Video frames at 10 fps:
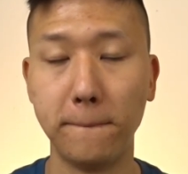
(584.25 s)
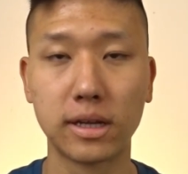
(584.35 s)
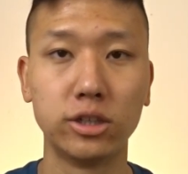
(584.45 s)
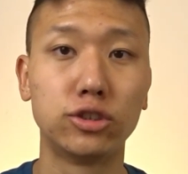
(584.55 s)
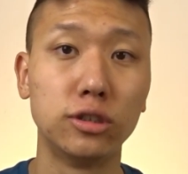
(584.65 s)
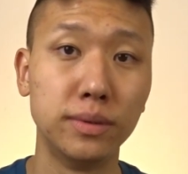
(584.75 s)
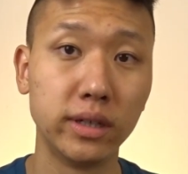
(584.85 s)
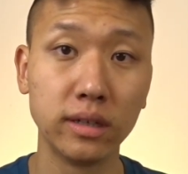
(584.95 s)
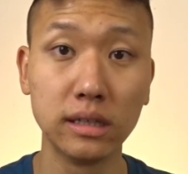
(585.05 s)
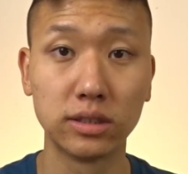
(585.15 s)

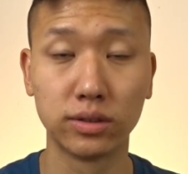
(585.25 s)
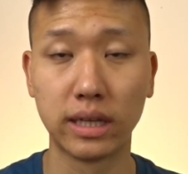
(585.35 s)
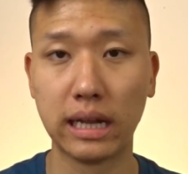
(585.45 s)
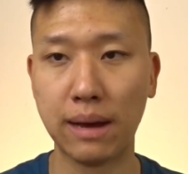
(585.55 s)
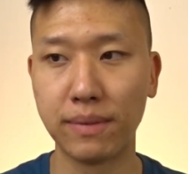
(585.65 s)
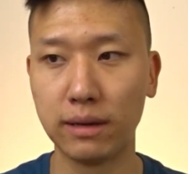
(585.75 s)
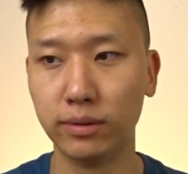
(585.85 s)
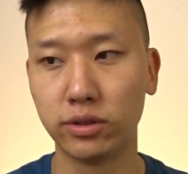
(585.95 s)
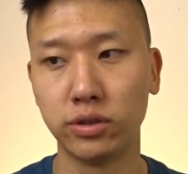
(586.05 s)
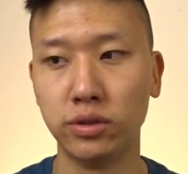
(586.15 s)
contributing, so that I'm able
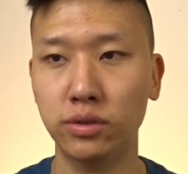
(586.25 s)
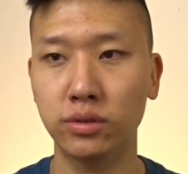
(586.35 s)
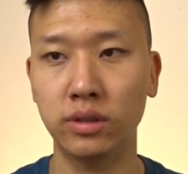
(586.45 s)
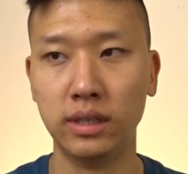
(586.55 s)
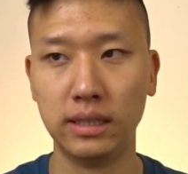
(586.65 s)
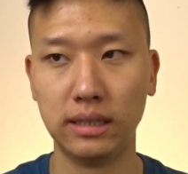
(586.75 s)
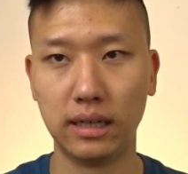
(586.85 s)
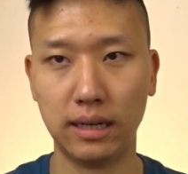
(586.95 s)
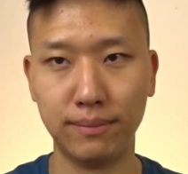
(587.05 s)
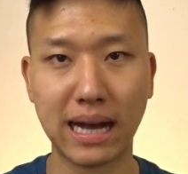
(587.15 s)
to
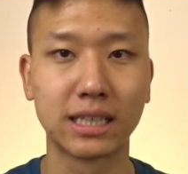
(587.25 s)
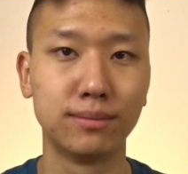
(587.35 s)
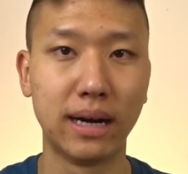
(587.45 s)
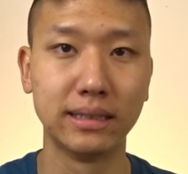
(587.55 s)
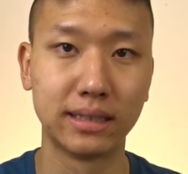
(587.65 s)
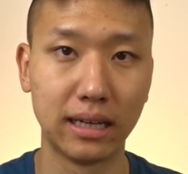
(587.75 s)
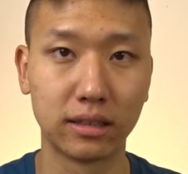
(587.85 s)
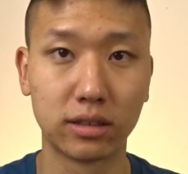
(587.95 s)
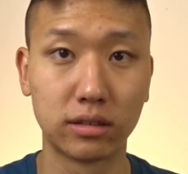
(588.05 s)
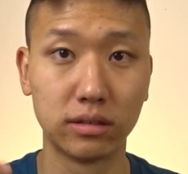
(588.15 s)
maximize
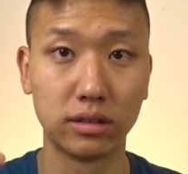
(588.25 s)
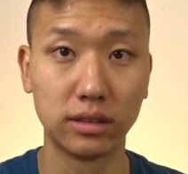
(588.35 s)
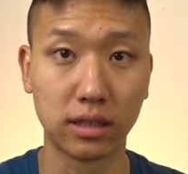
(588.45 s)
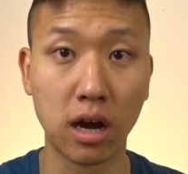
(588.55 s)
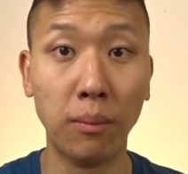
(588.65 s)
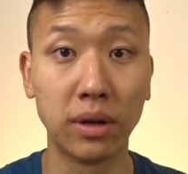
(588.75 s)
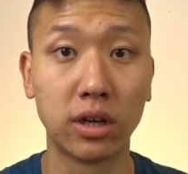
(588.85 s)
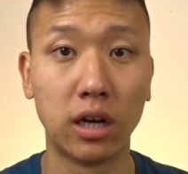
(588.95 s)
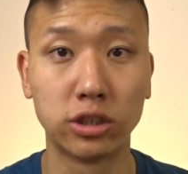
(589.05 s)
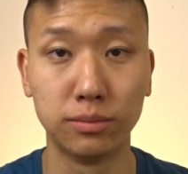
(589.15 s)
the company
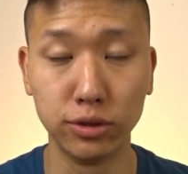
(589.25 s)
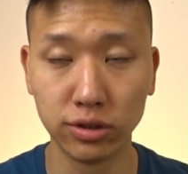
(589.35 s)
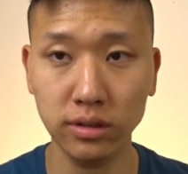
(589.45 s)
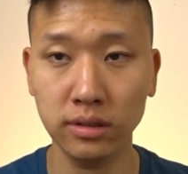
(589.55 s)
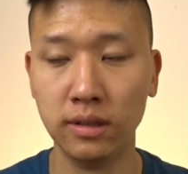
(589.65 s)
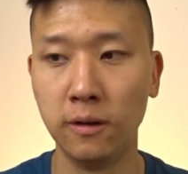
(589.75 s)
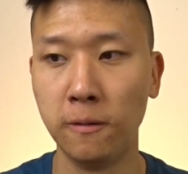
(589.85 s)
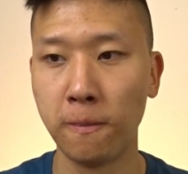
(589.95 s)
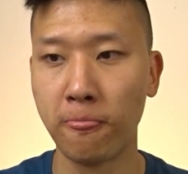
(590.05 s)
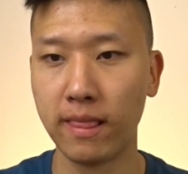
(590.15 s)
contribution.
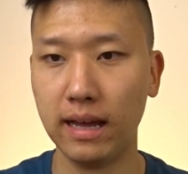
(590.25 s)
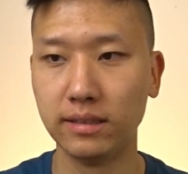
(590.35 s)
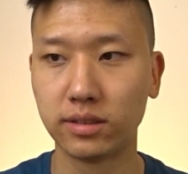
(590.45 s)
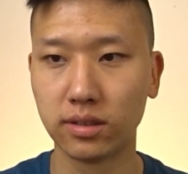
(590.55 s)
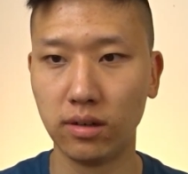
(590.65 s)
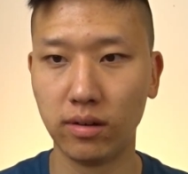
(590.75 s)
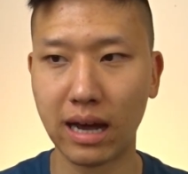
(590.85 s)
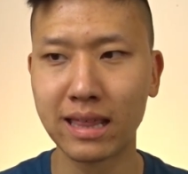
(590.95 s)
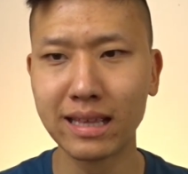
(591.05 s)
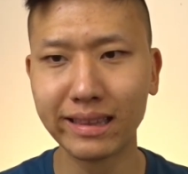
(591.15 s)
And so
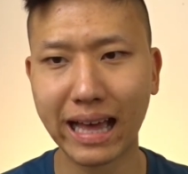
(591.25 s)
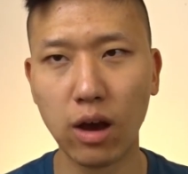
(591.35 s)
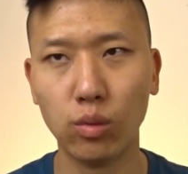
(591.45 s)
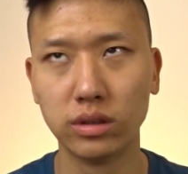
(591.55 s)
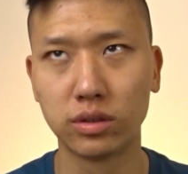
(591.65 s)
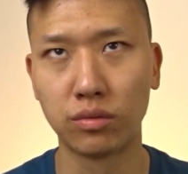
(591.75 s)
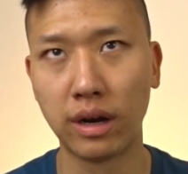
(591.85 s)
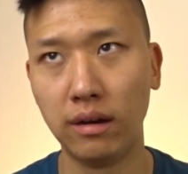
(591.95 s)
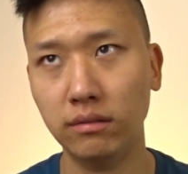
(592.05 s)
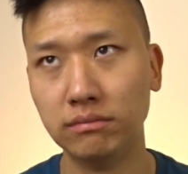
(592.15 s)
I think that was
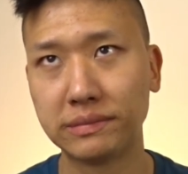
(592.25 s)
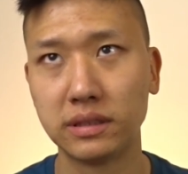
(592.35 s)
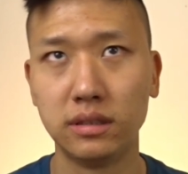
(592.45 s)
around